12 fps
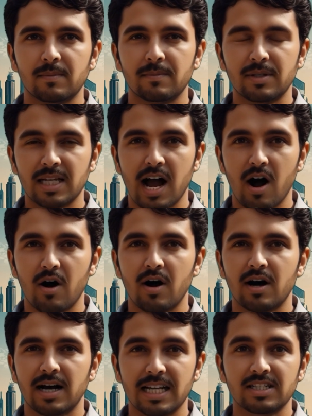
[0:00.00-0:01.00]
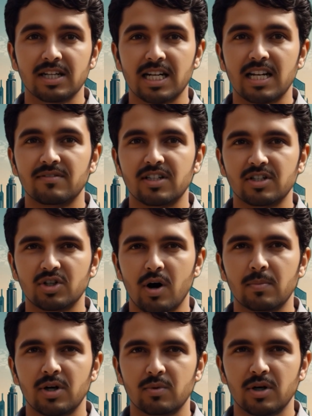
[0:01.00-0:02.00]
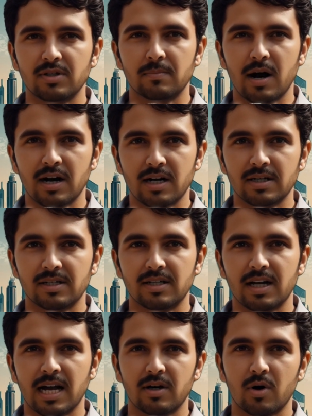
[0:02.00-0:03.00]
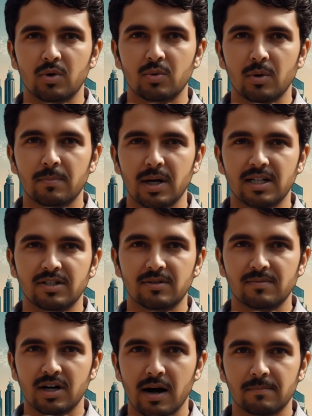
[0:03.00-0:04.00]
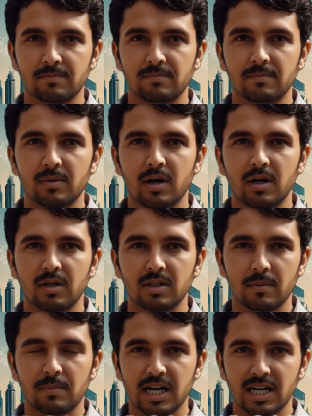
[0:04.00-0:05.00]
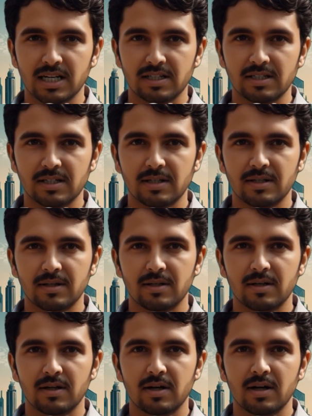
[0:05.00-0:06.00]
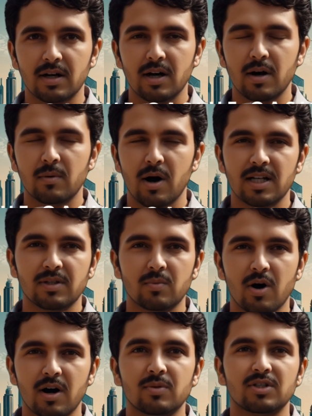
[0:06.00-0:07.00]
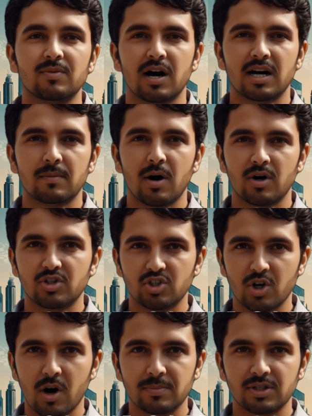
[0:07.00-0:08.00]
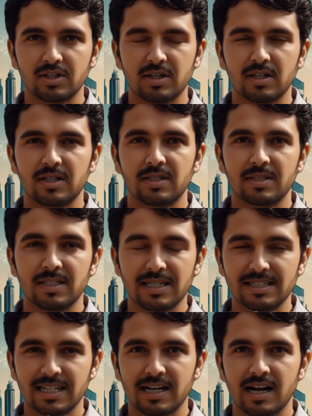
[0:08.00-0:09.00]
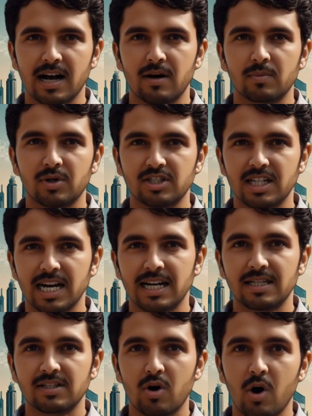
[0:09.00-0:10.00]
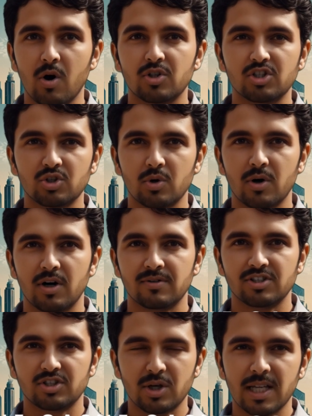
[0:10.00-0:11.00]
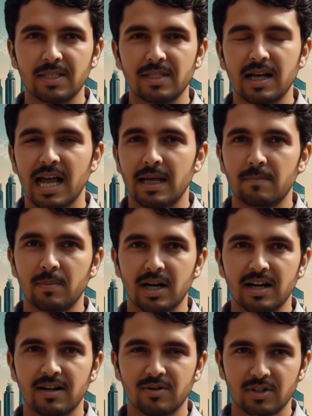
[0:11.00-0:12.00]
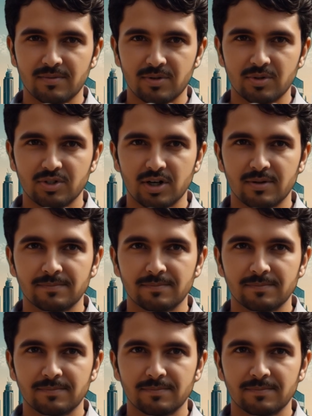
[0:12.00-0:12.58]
Now, let's leave the stormy US markets and go to a place of calm, the Middle East. While the world was worried about jobs, this area was telling its own story of strength and building for the future.